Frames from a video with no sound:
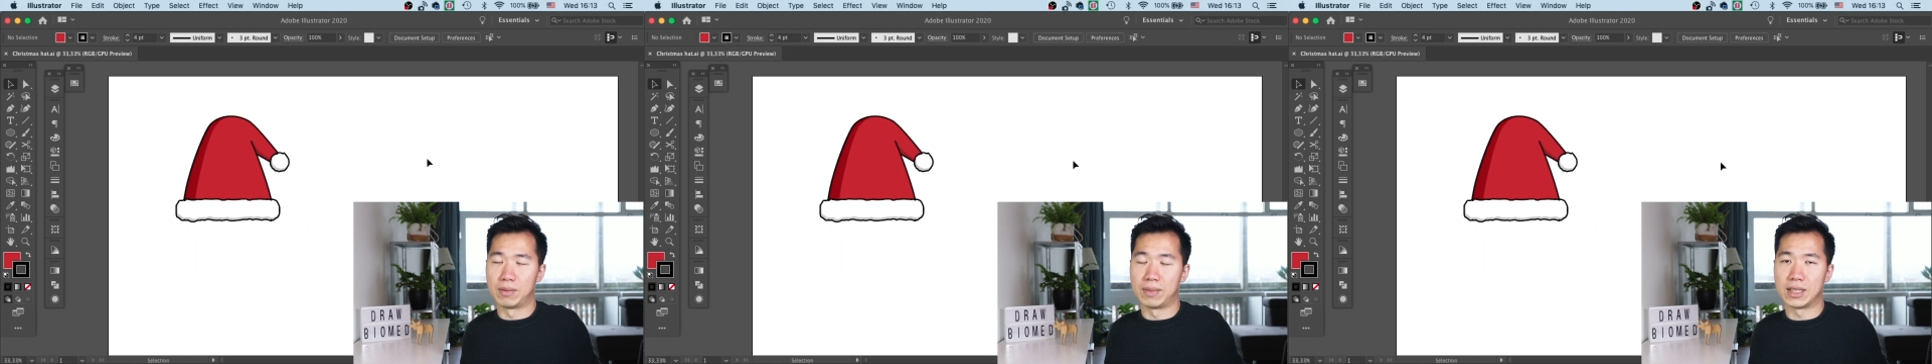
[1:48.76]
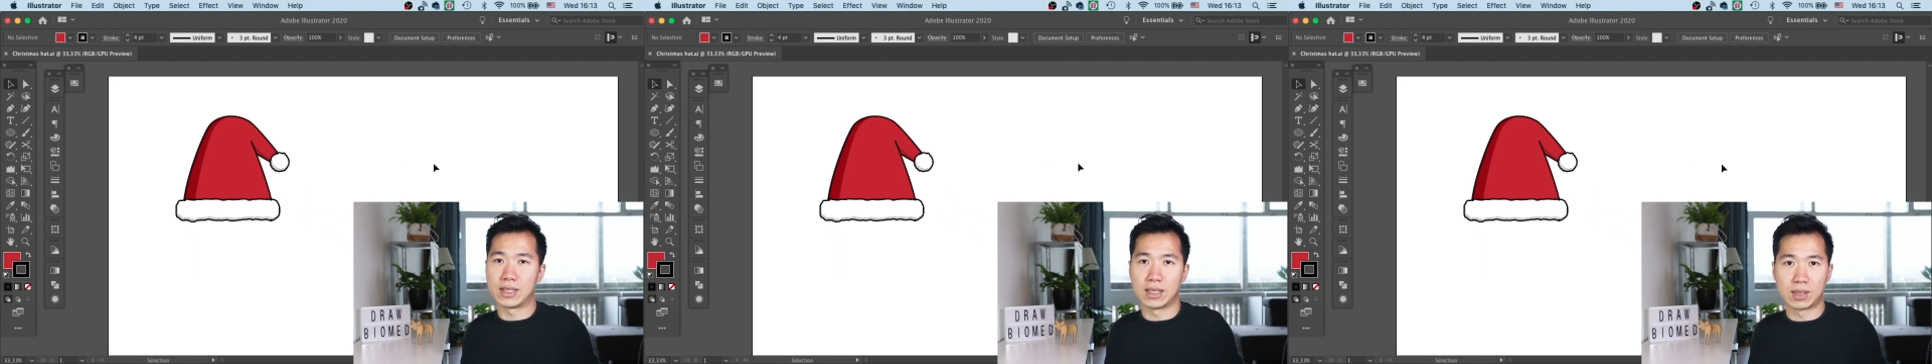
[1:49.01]

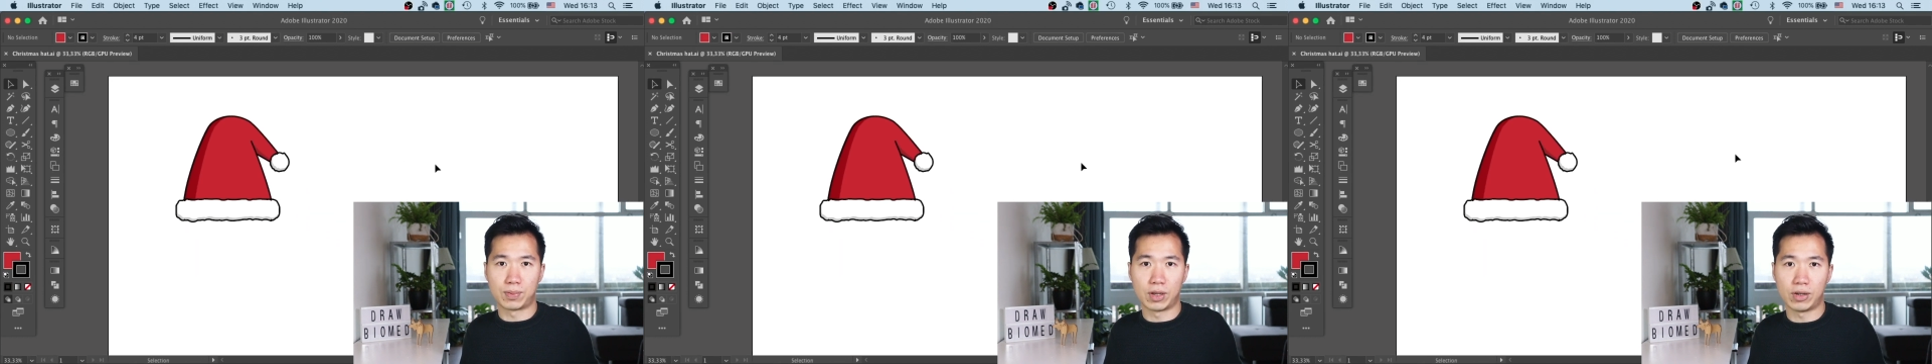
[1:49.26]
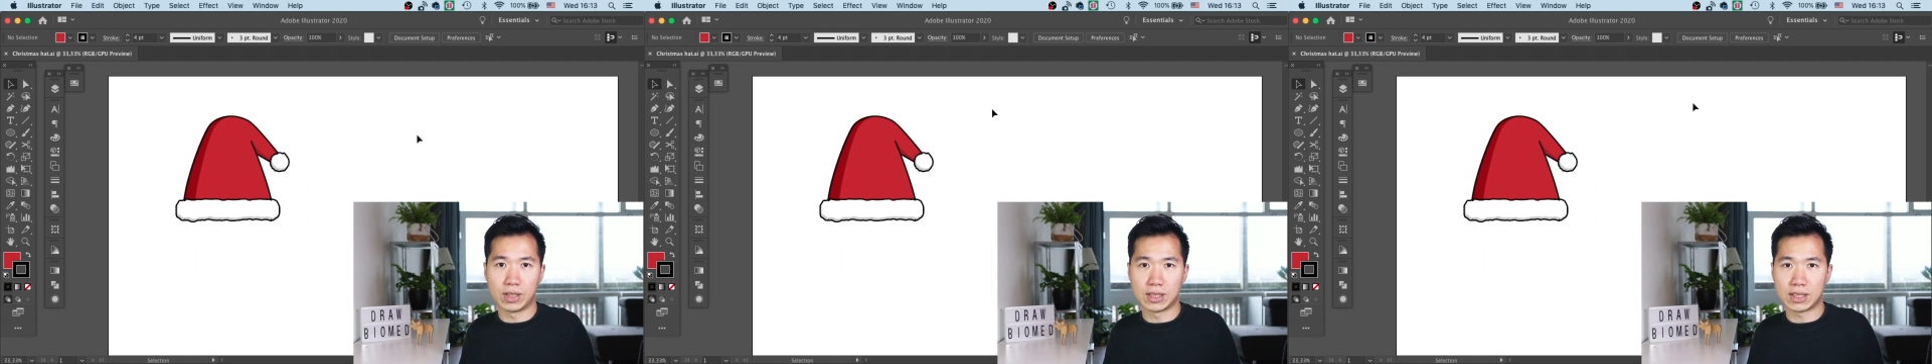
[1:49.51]
amazing
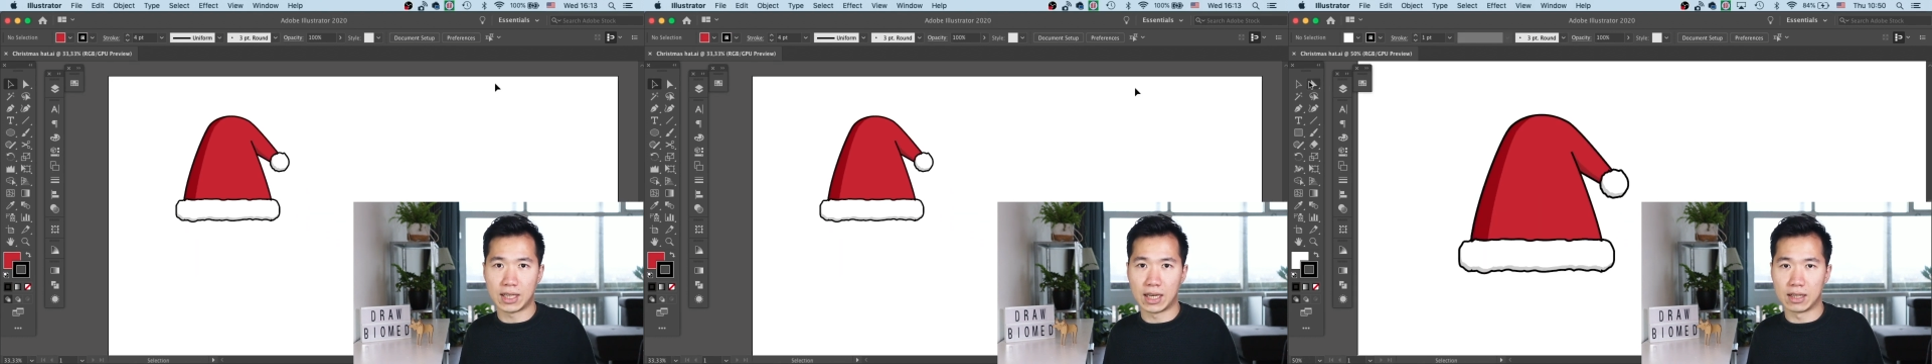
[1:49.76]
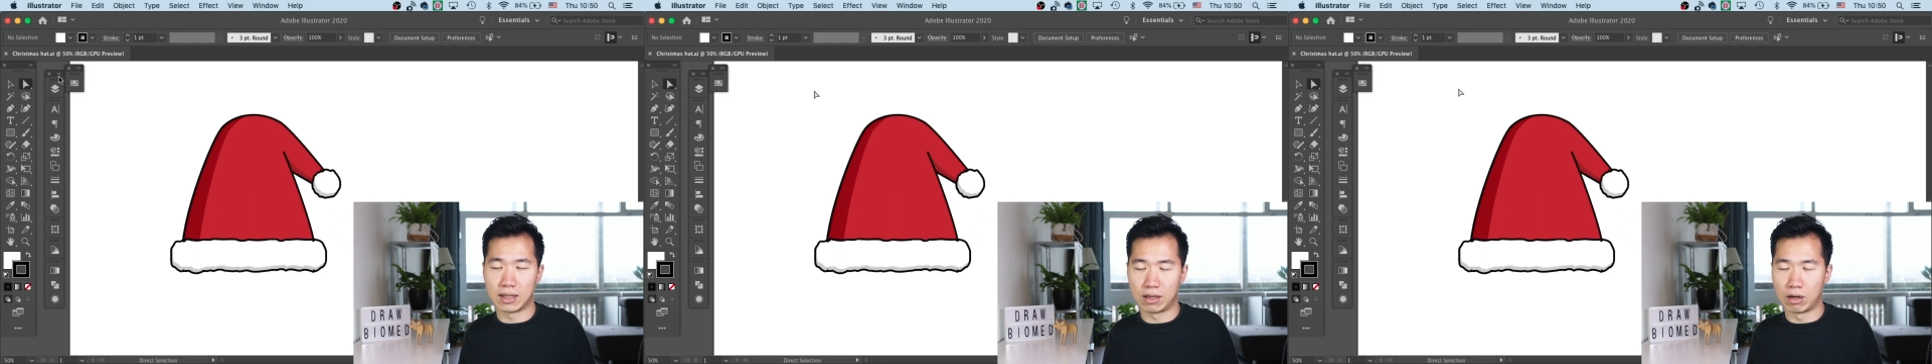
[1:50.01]
experience,
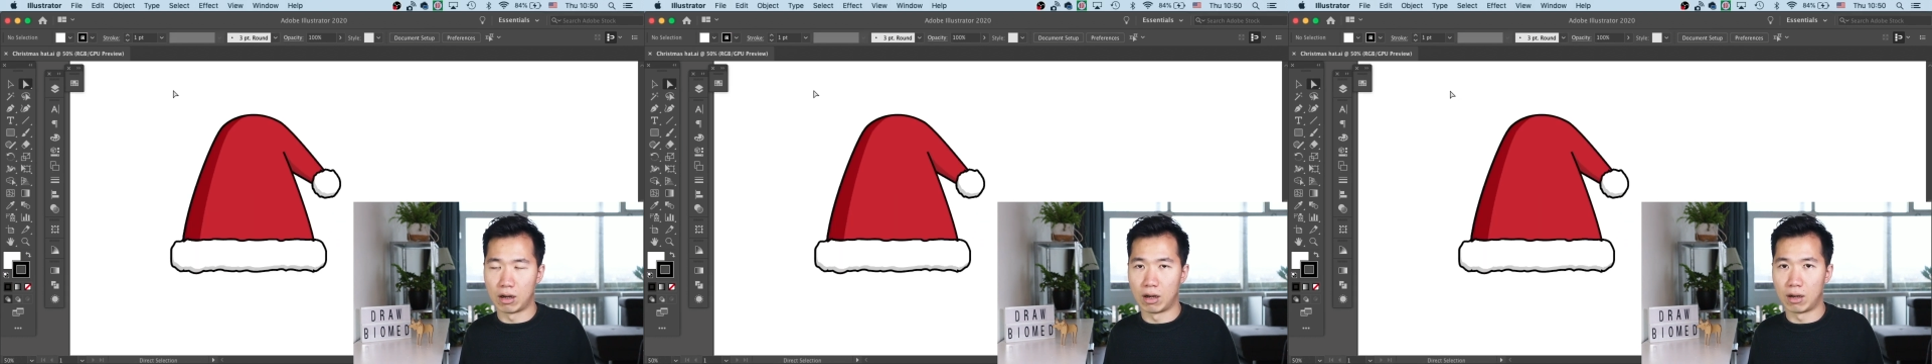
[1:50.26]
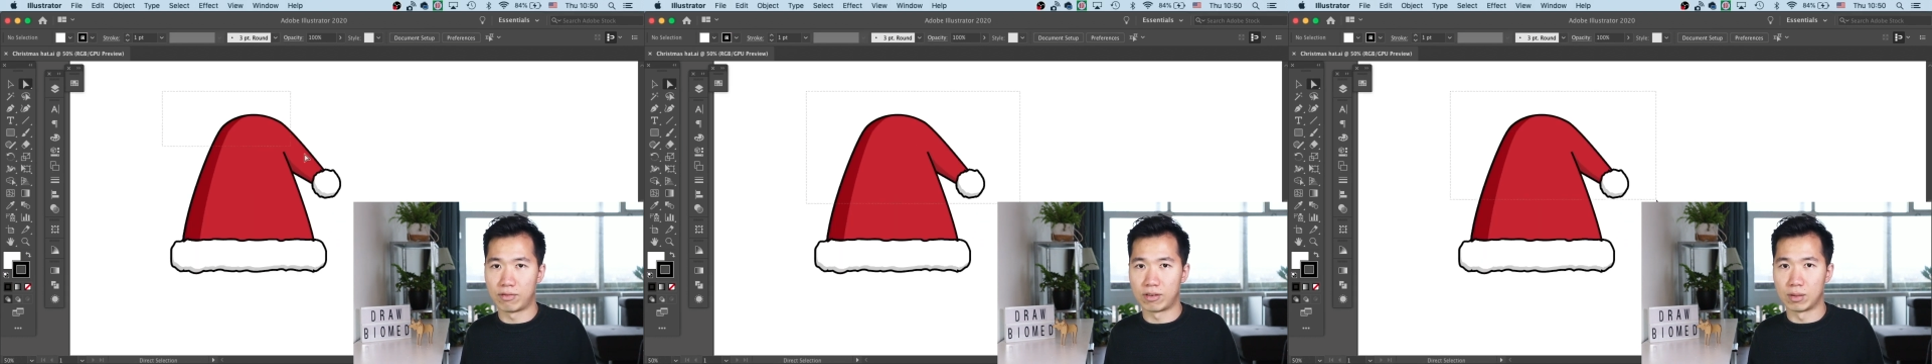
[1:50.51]
and they're
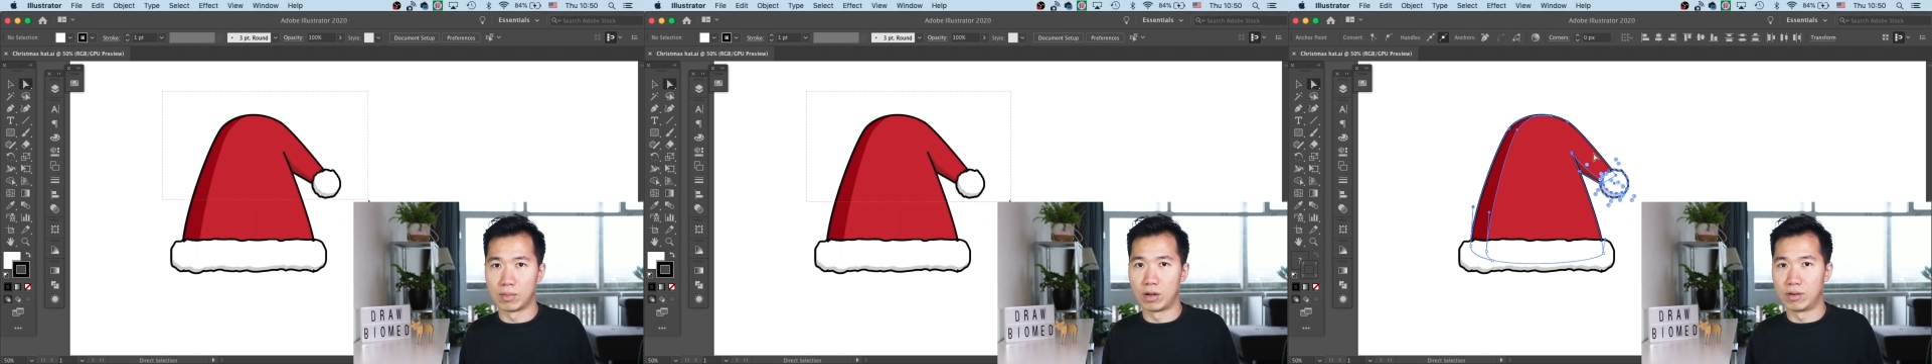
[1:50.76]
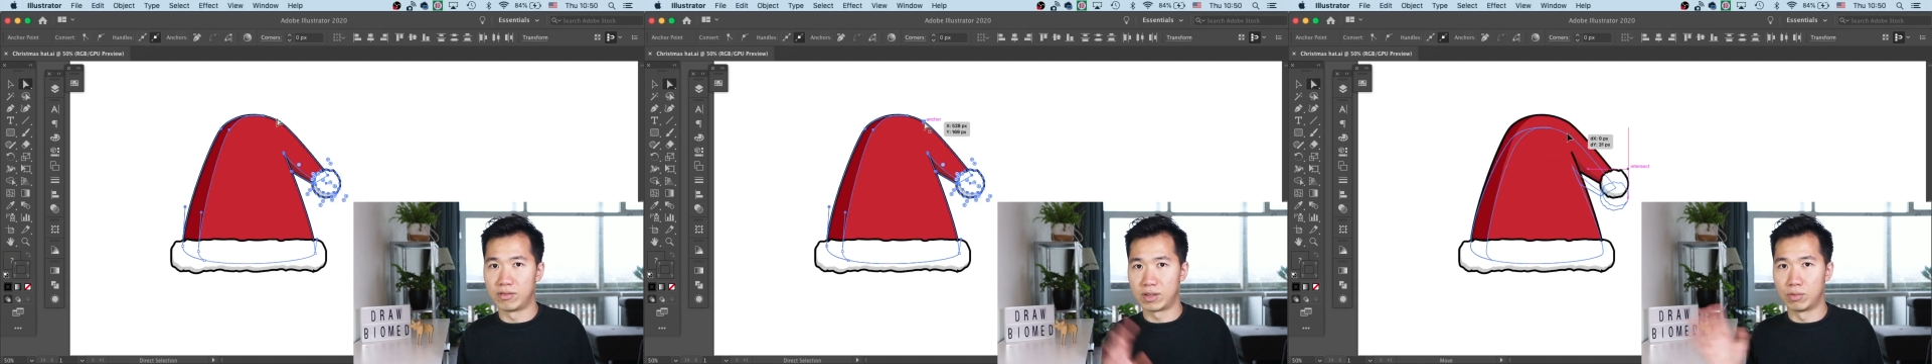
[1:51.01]
from
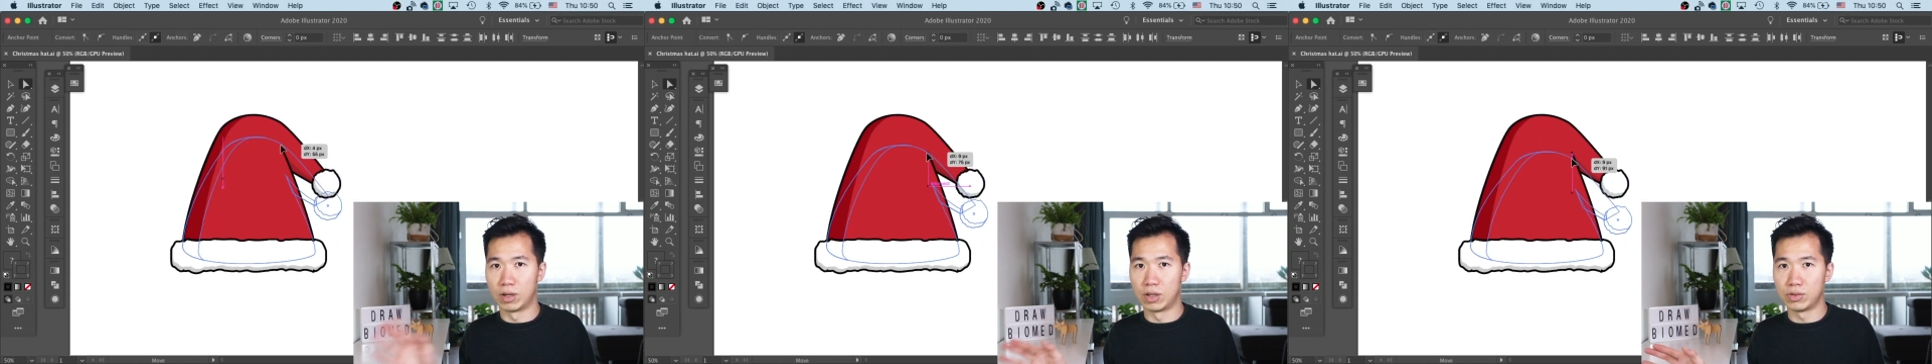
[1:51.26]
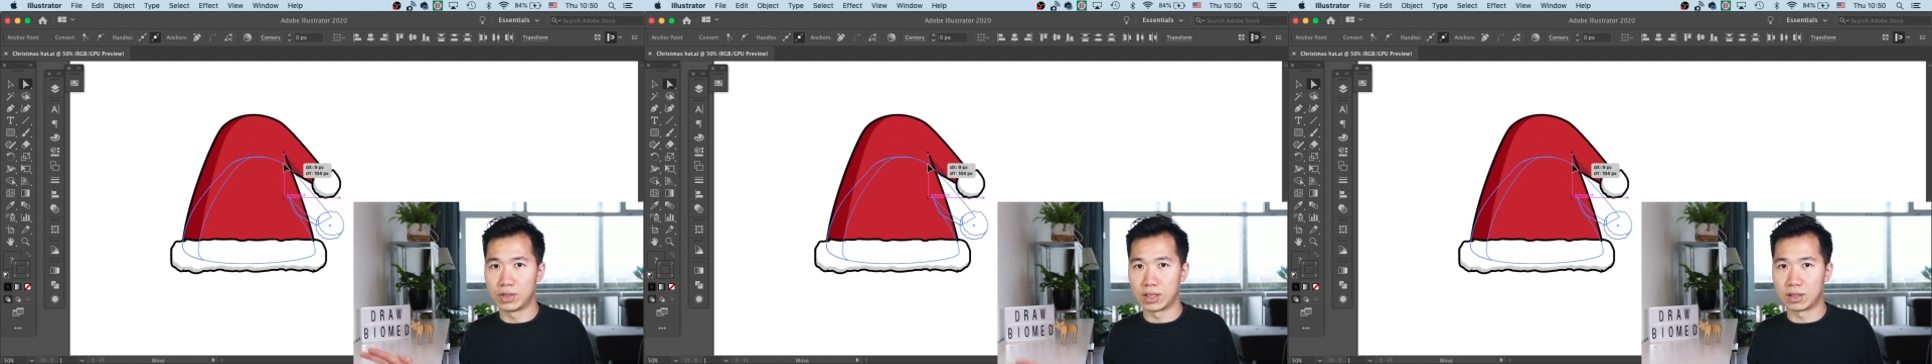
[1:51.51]
all over the
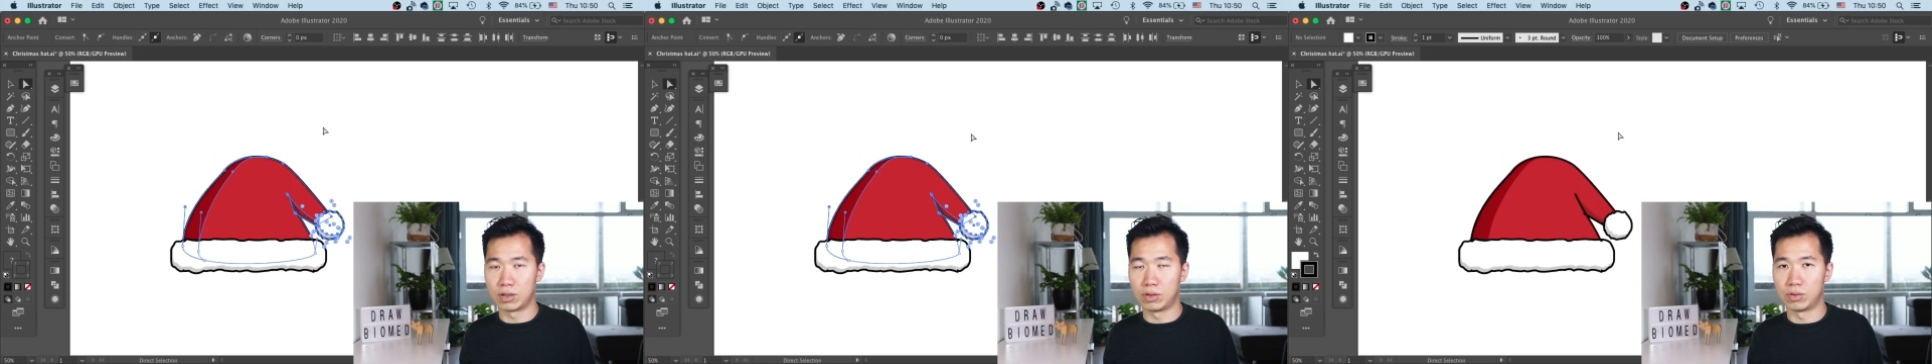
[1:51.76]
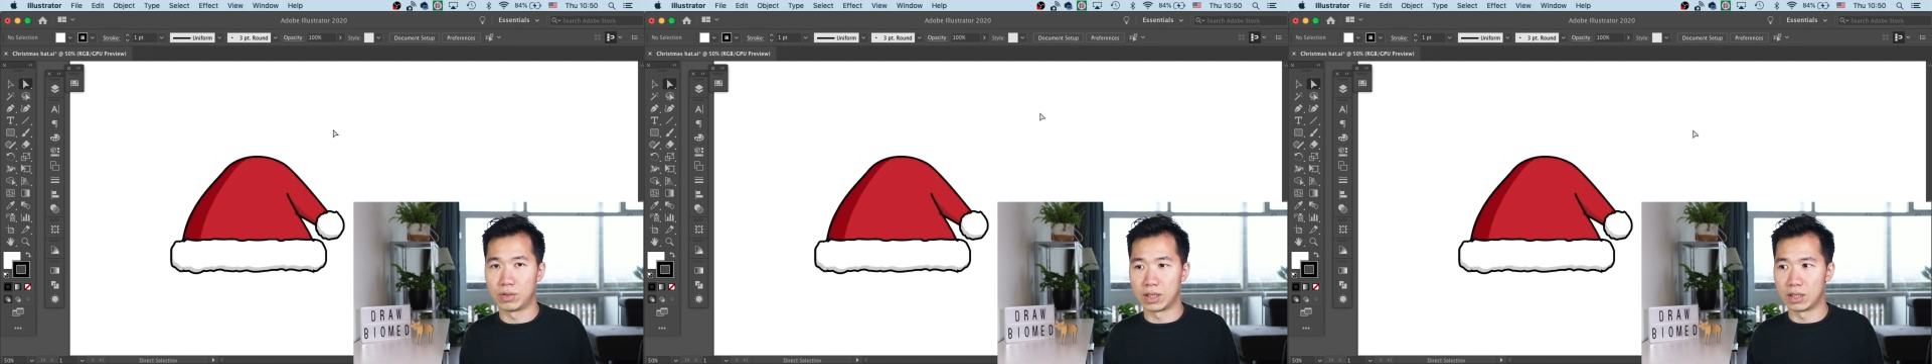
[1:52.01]
world,
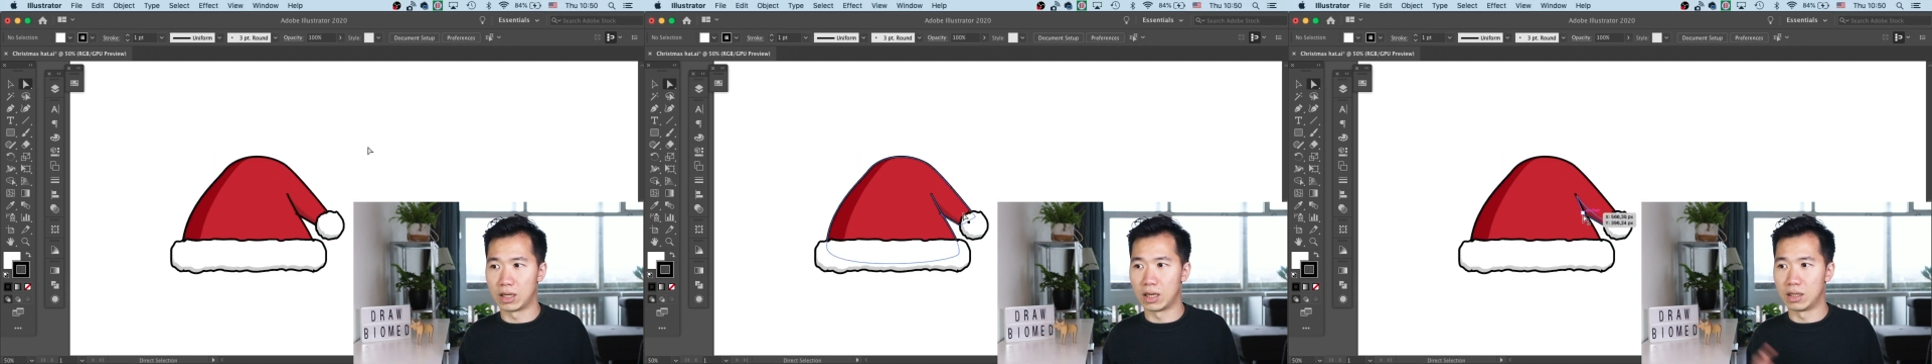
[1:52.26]
including